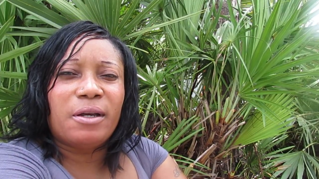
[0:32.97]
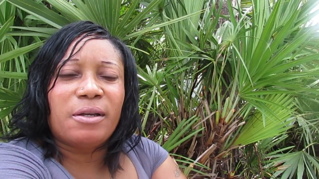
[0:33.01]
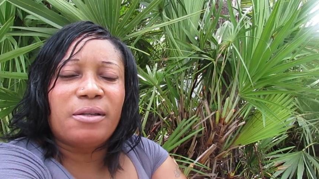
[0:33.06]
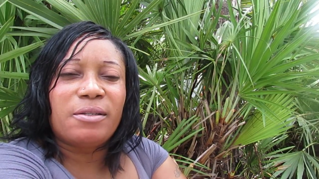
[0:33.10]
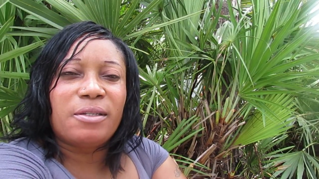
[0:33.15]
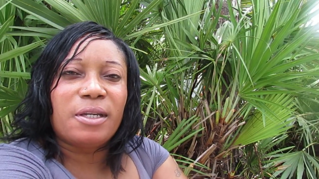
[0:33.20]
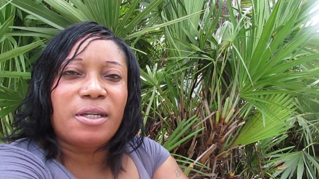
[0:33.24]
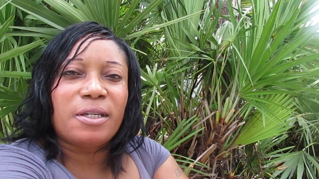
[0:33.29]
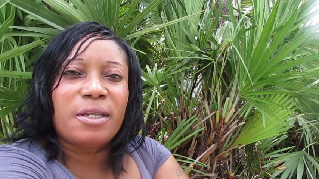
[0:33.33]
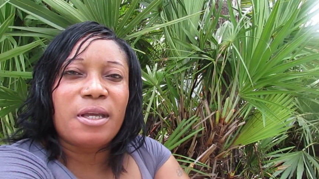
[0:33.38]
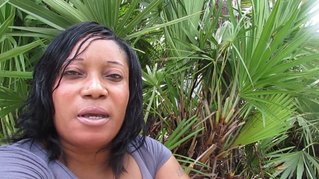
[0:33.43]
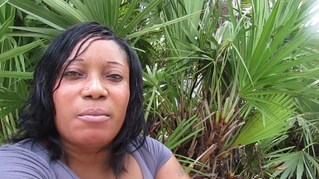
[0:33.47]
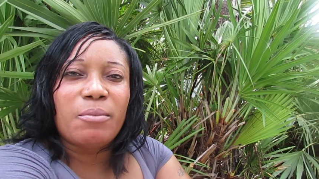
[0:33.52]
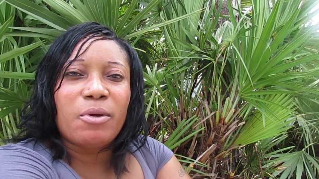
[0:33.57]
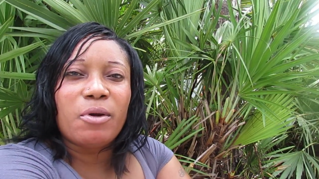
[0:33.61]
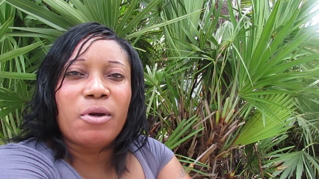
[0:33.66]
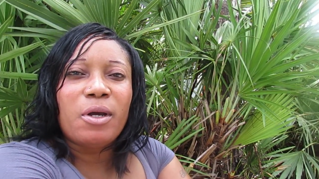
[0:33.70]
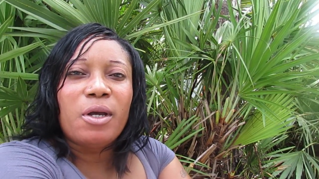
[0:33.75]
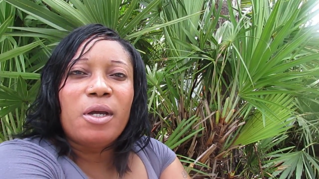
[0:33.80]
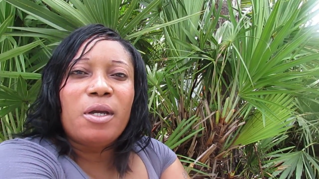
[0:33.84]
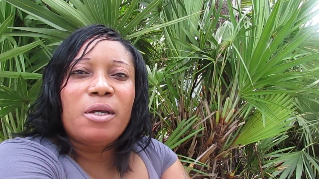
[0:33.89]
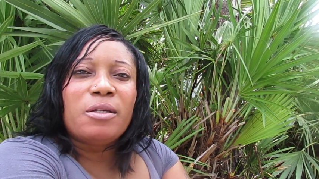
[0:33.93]
September.
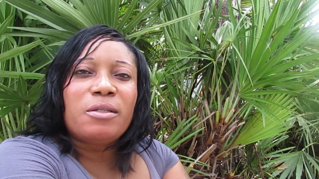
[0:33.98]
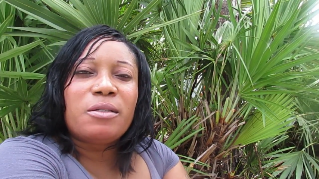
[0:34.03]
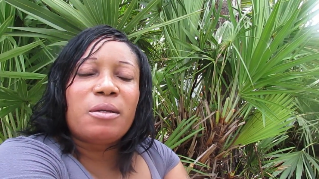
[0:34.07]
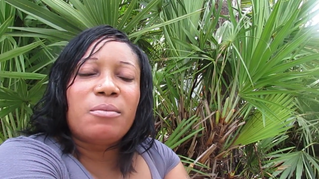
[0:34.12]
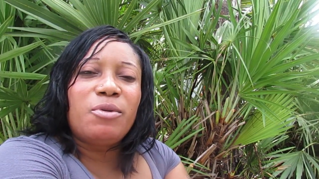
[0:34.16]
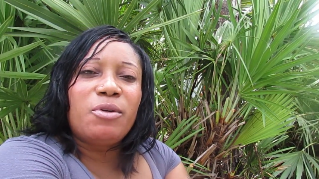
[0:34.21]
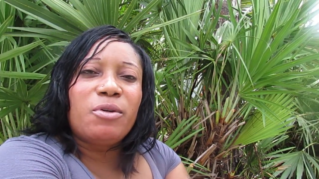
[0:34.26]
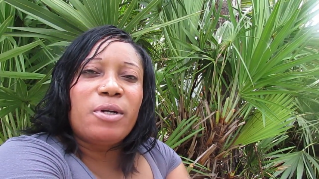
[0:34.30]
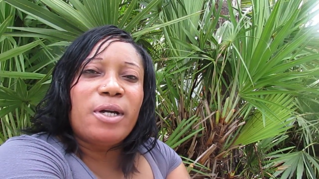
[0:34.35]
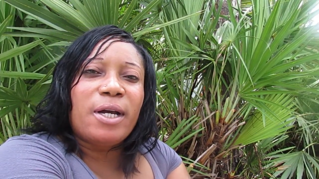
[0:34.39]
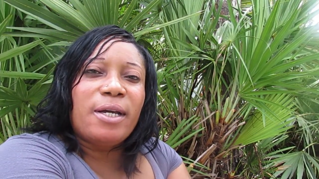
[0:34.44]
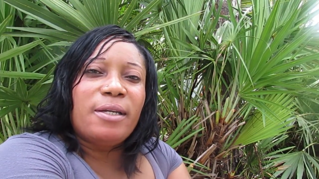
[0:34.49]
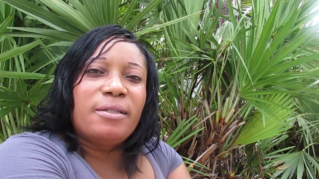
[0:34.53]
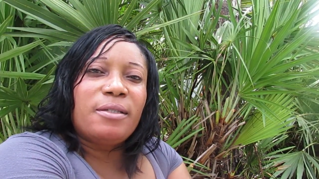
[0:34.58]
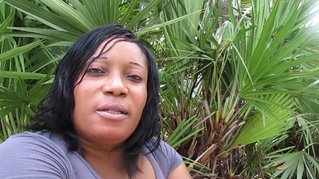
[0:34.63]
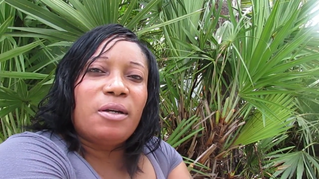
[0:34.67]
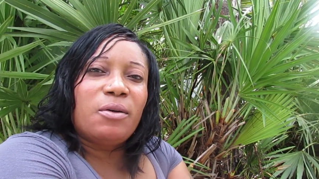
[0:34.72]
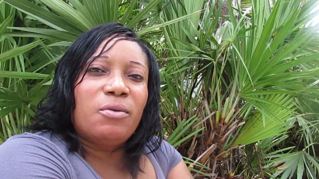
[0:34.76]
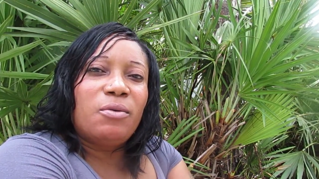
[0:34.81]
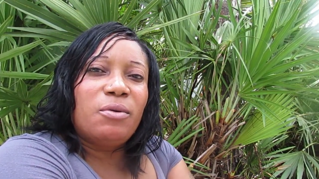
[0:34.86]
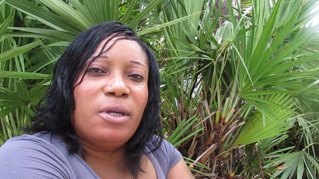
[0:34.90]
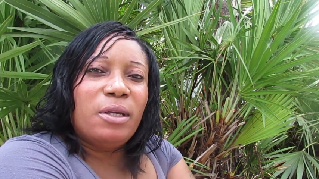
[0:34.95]
Some of you guys
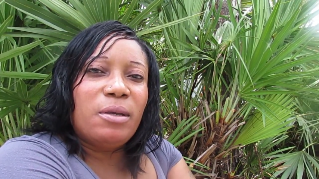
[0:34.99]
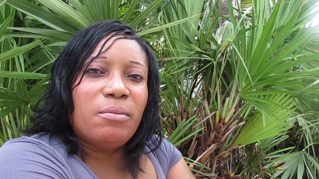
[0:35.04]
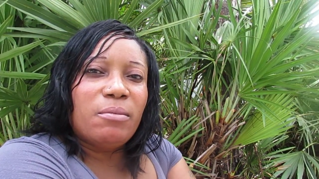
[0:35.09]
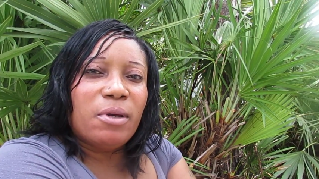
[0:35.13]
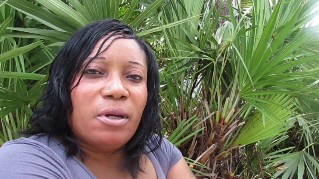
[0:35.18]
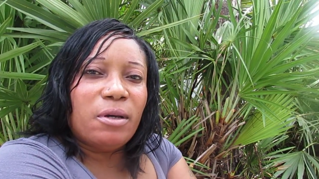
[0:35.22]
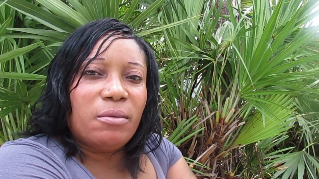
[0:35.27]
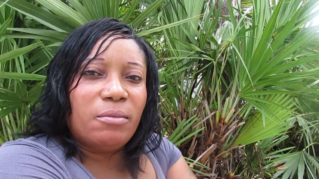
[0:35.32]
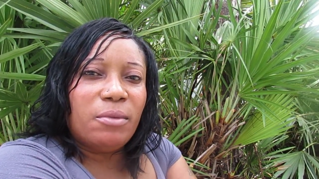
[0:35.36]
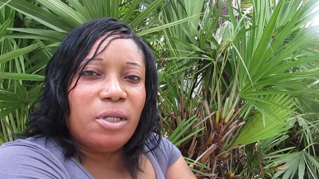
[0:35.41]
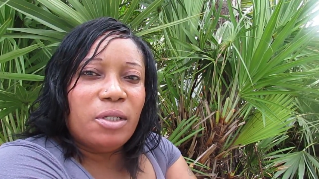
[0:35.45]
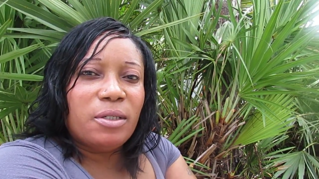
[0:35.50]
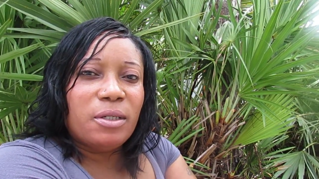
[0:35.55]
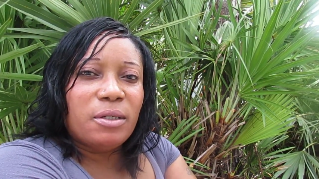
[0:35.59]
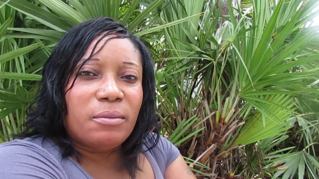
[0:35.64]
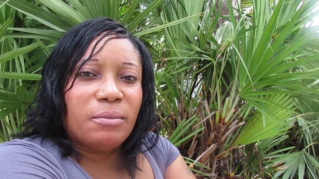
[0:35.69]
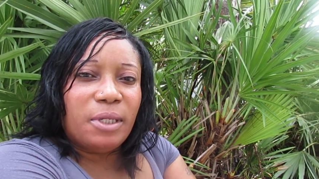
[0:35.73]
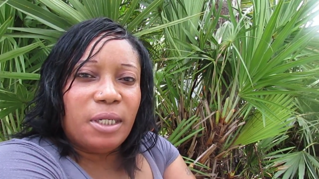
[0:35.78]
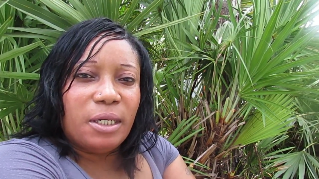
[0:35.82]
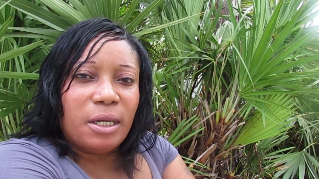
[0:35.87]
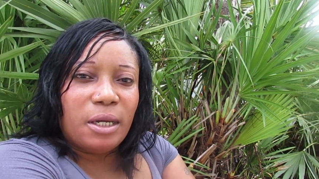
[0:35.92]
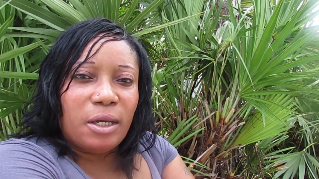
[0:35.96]
are who email me, tell
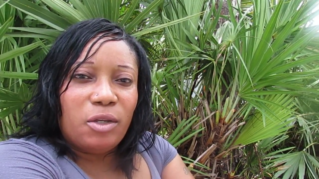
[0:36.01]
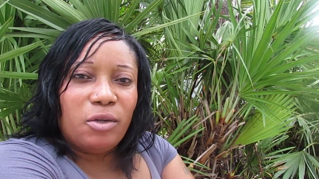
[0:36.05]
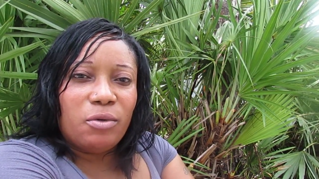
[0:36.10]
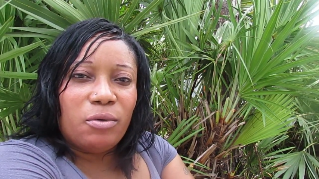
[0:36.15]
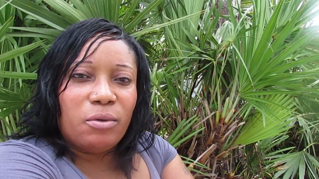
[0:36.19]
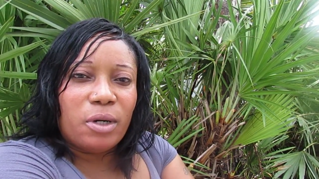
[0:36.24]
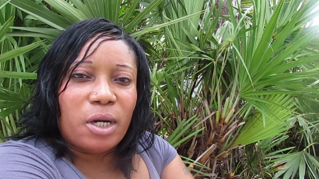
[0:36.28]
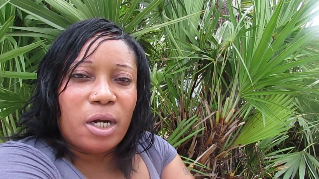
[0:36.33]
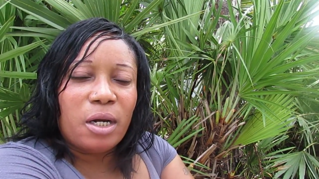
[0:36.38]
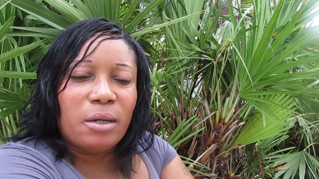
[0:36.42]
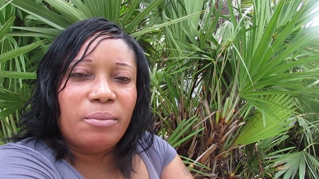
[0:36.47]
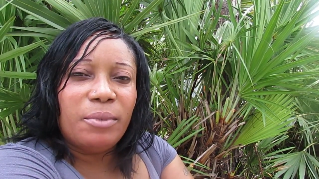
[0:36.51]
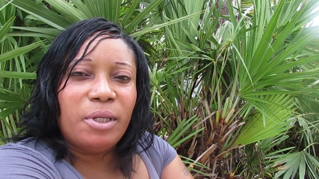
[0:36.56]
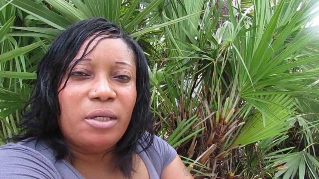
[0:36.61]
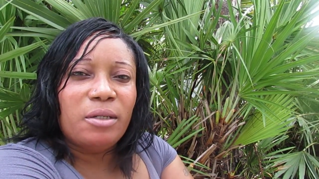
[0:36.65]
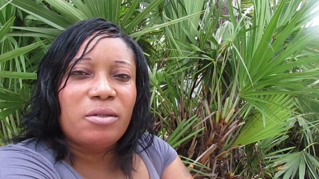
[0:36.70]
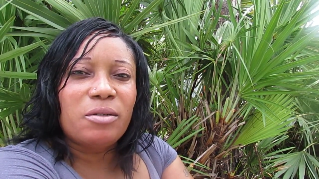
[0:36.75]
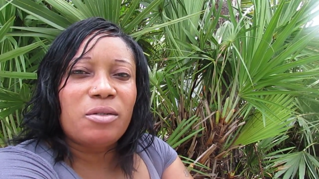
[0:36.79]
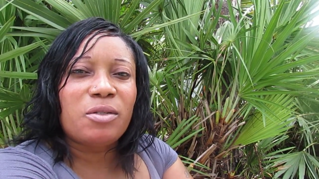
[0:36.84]
me that you're coming.